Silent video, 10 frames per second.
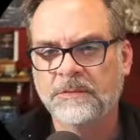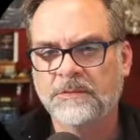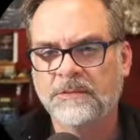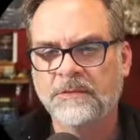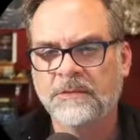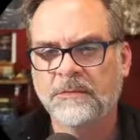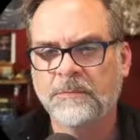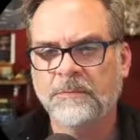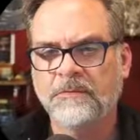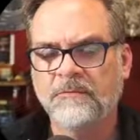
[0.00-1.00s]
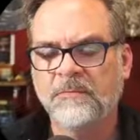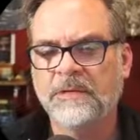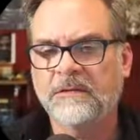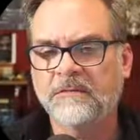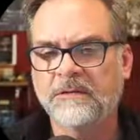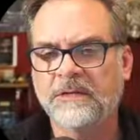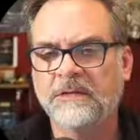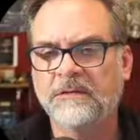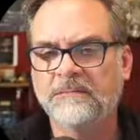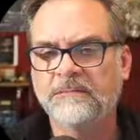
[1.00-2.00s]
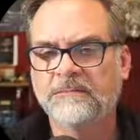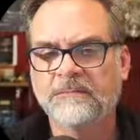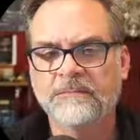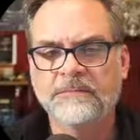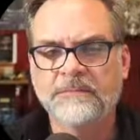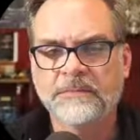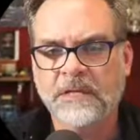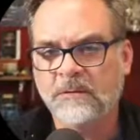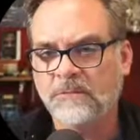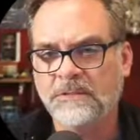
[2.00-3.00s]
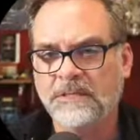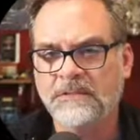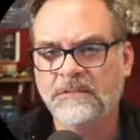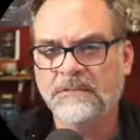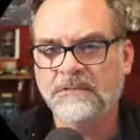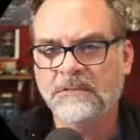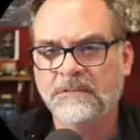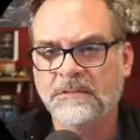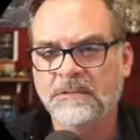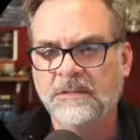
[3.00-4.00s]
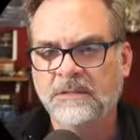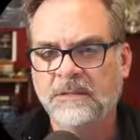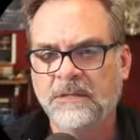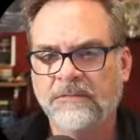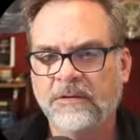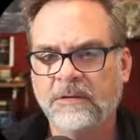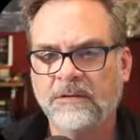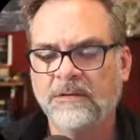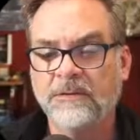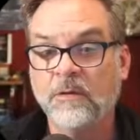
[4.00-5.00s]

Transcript: term of my career that I will take to, if I've learned